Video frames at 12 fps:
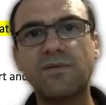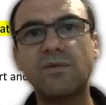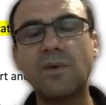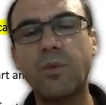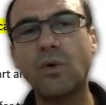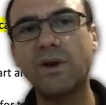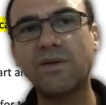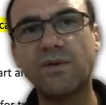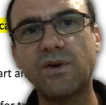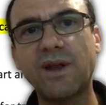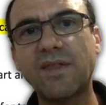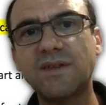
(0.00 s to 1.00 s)
reporting for
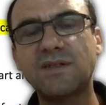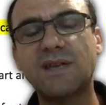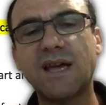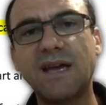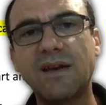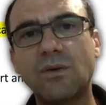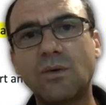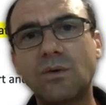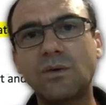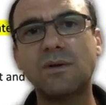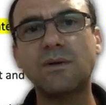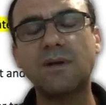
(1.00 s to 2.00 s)
another state
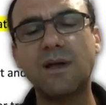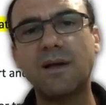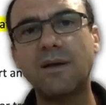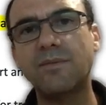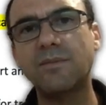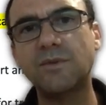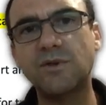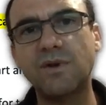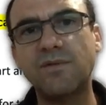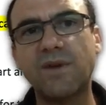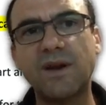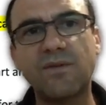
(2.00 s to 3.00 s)
or doing
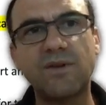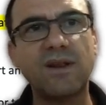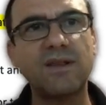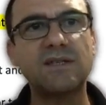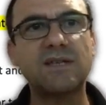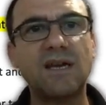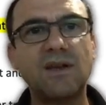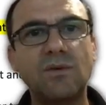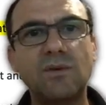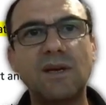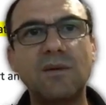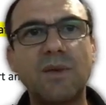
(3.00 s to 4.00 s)
funding for another state, you'll
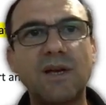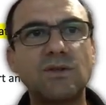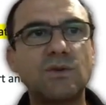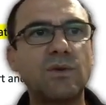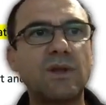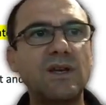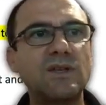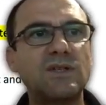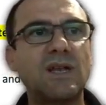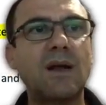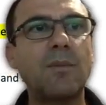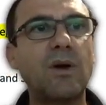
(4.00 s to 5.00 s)
need to make sure that you
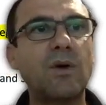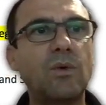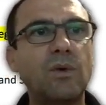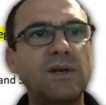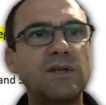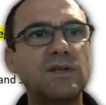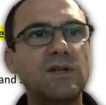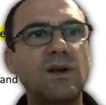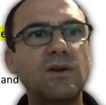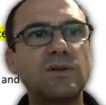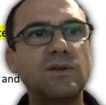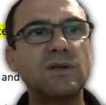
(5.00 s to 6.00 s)
set up according to those